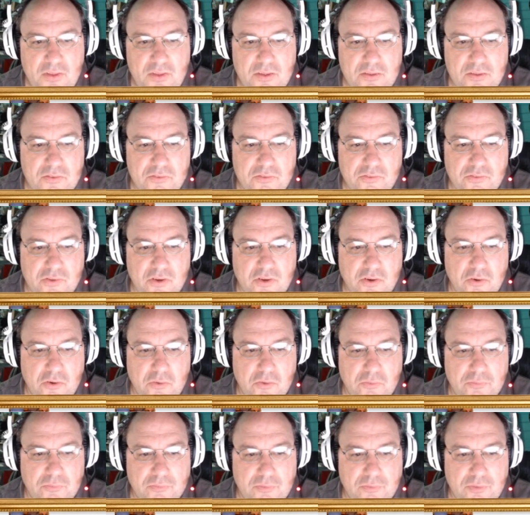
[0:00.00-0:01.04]

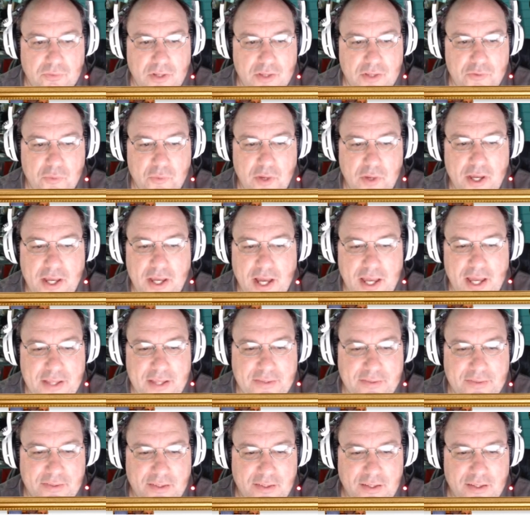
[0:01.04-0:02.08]
so that's why I
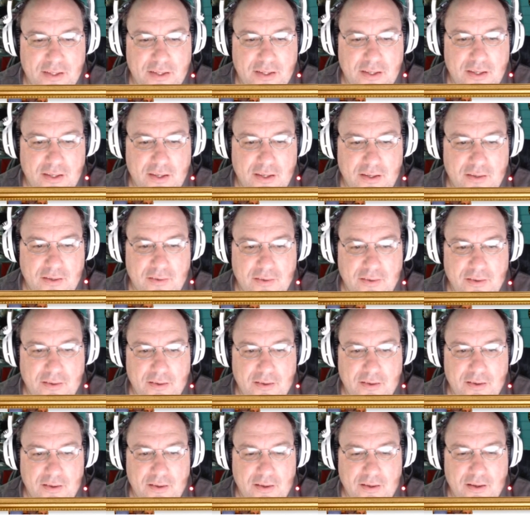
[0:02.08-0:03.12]

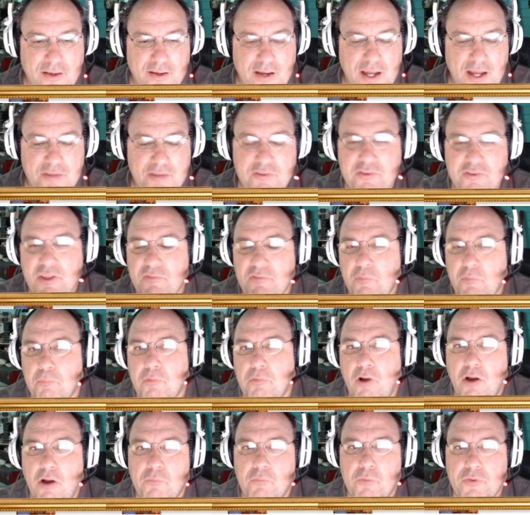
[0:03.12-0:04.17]
I just have a
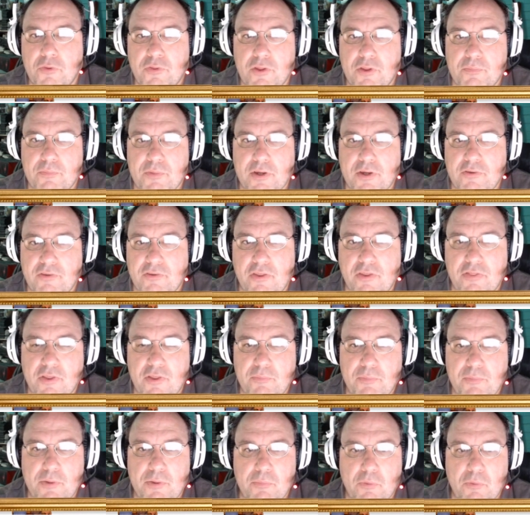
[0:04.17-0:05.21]
problem with it because I think
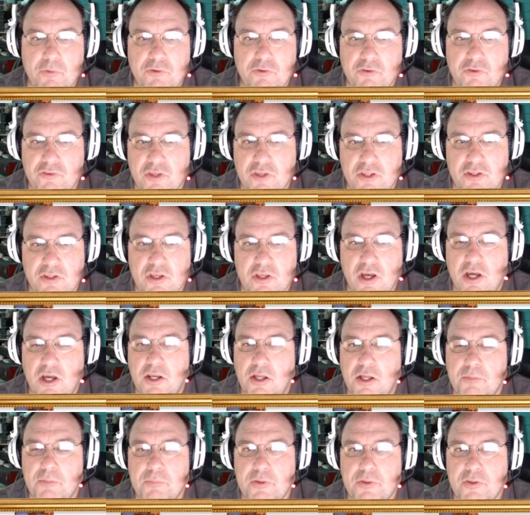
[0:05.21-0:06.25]
people are just getting caught
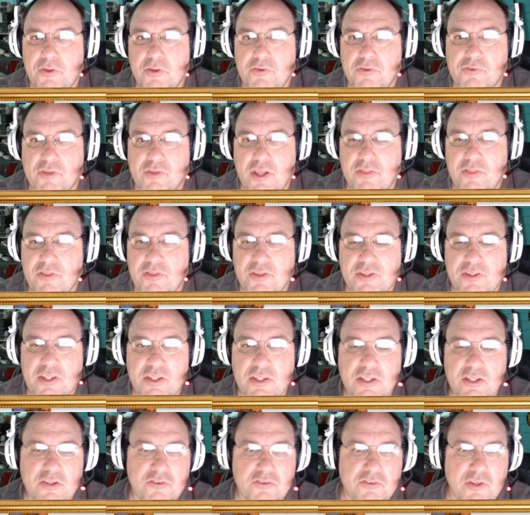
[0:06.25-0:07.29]
up in this, and I think they
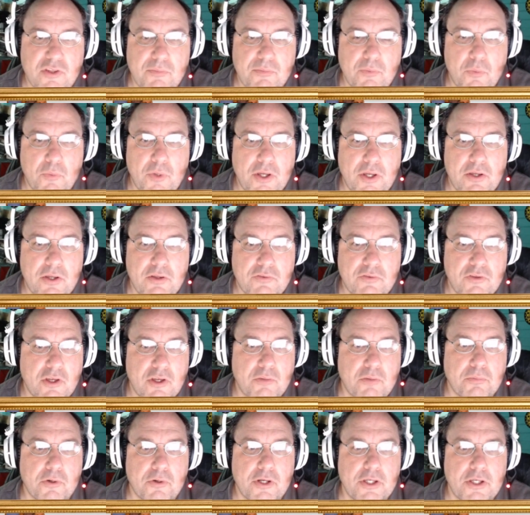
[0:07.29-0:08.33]
need to step away and take a
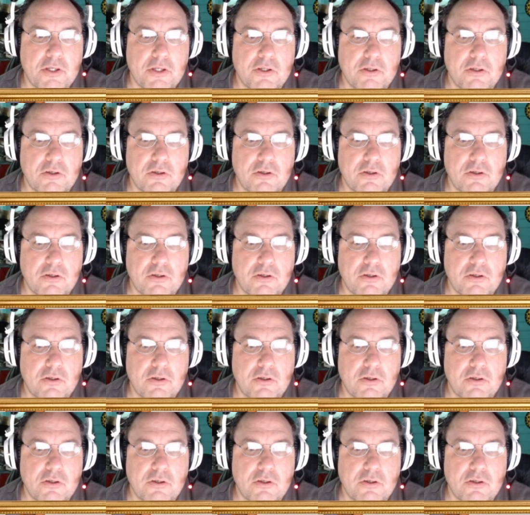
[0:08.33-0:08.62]
break.